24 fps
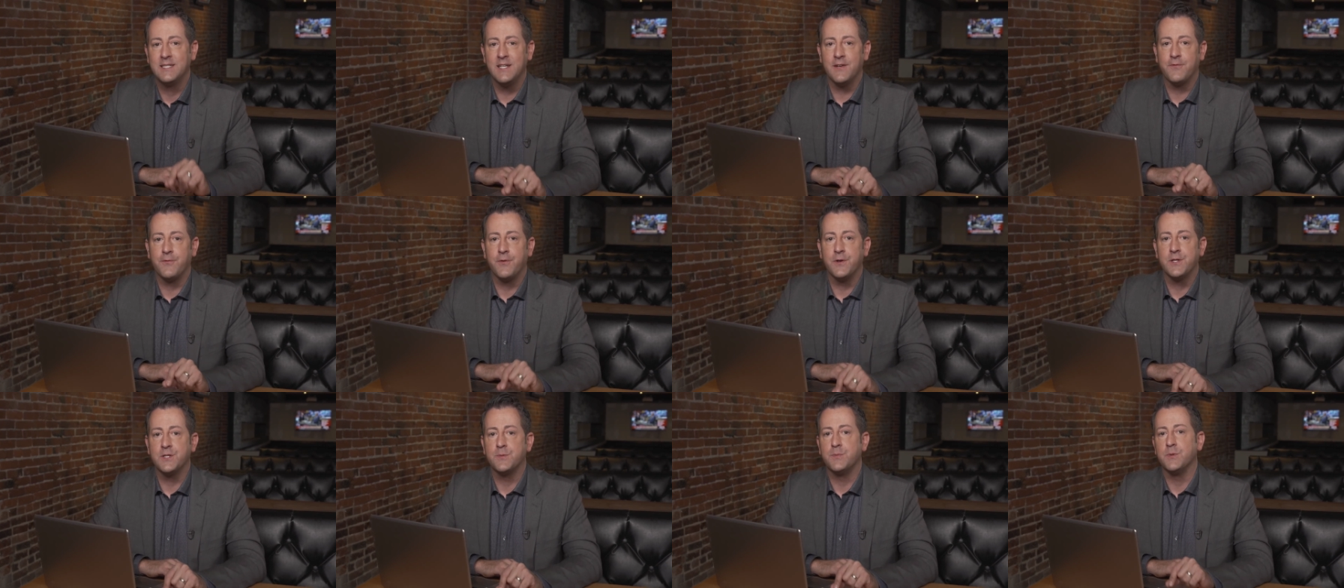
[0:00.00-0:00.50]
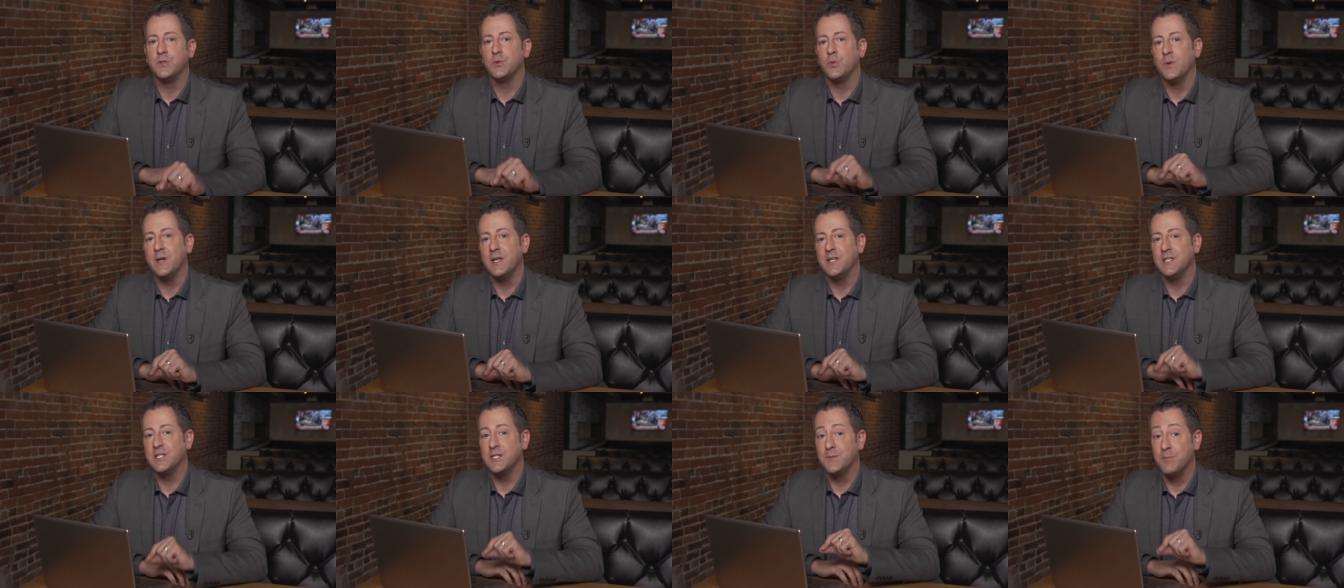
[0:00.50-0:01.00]
difference
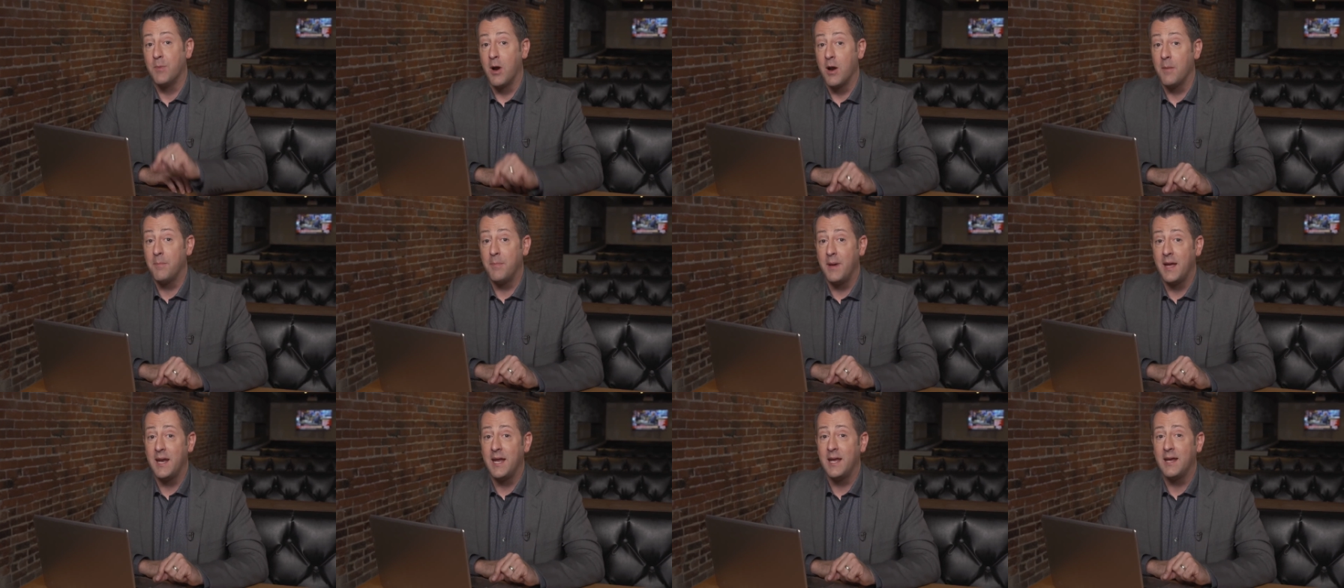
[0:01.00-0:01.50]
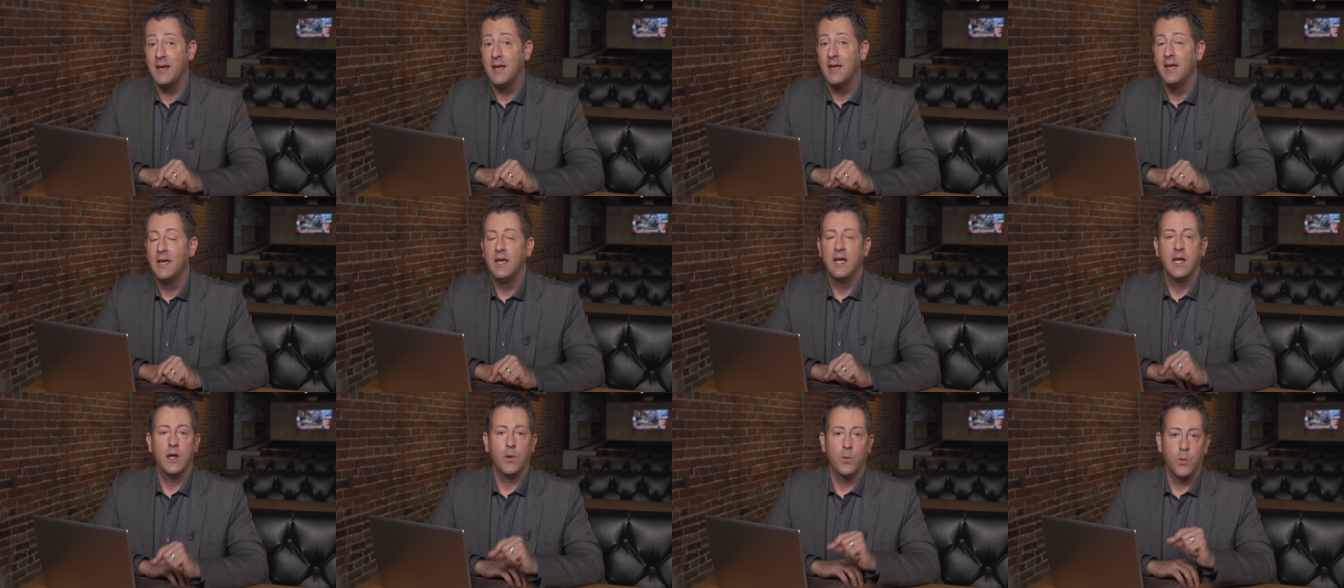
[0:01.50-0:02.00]
between smart betting
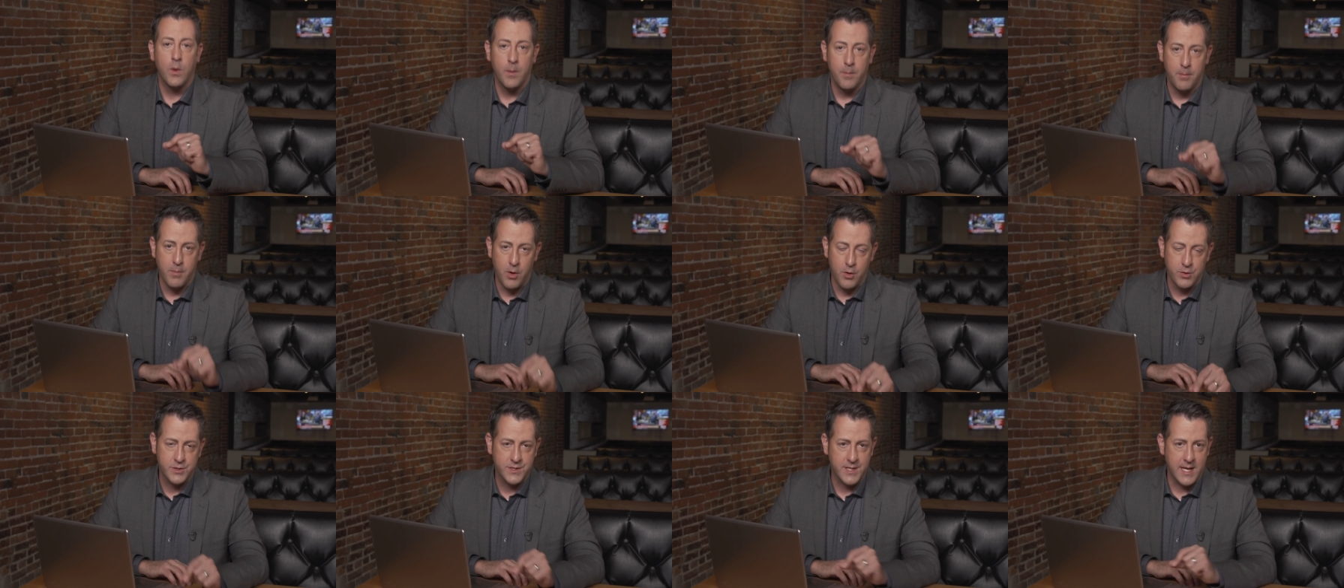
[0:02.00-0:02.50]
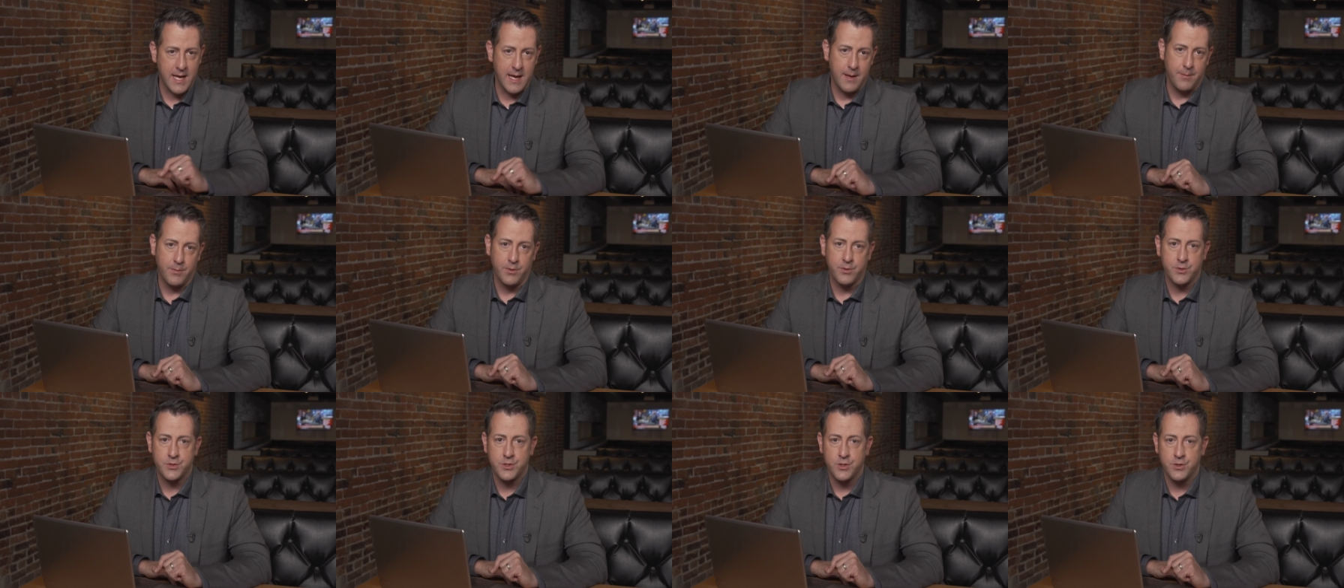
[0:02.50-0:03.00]
and what most
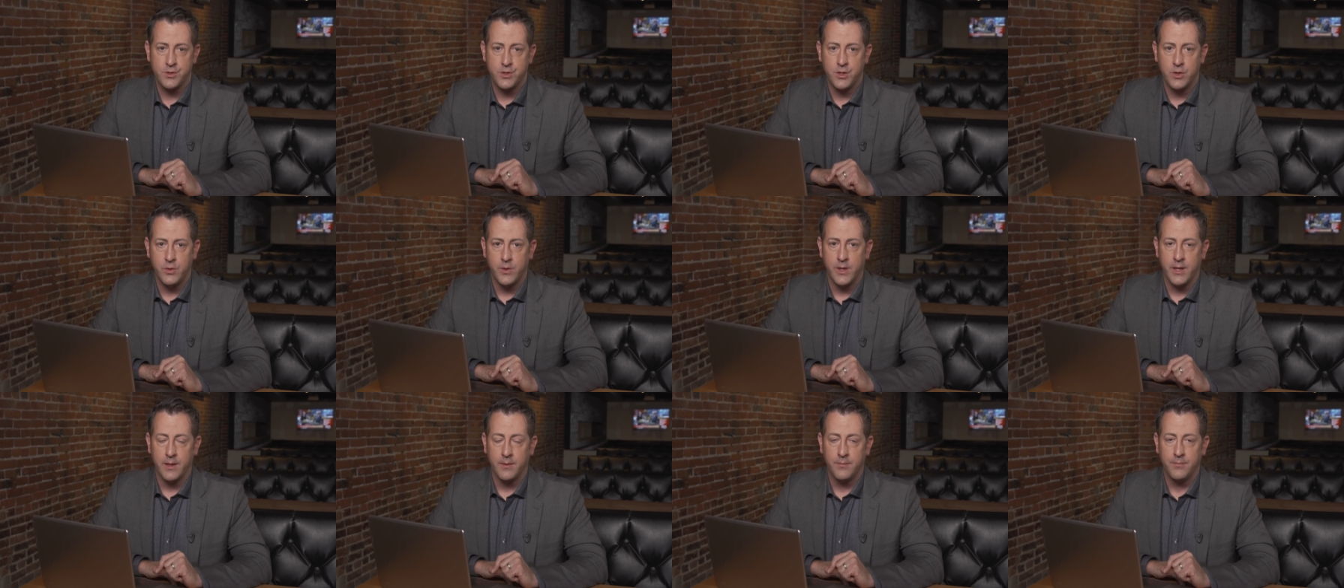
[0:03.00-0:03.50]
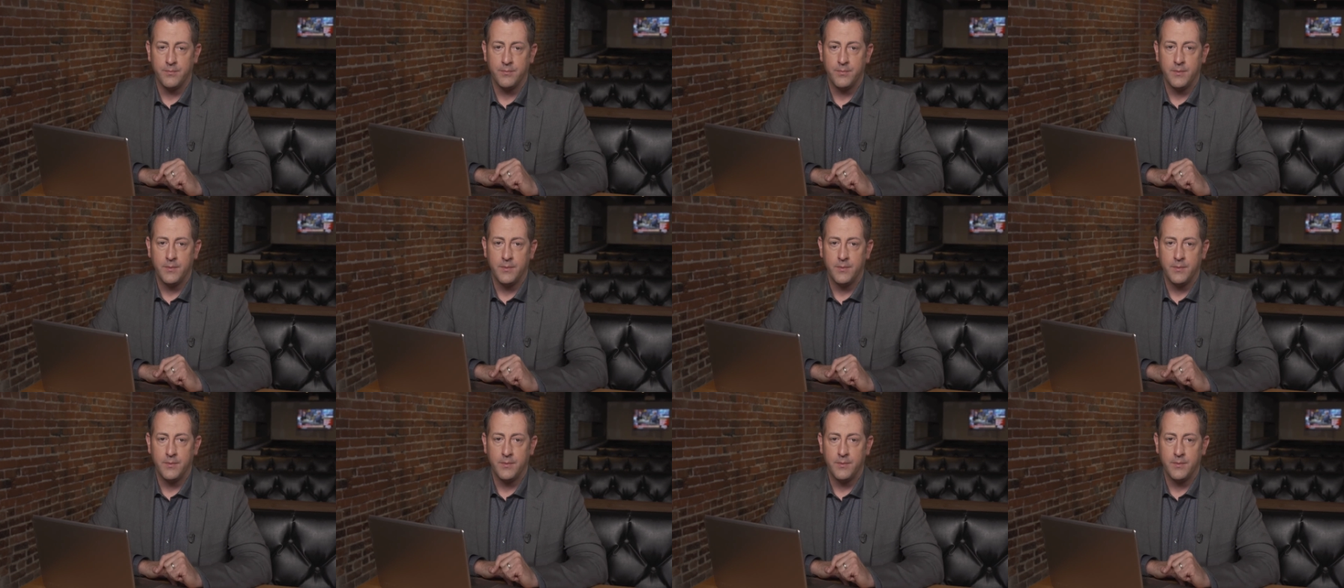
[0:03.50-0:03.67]
gamblers are doing.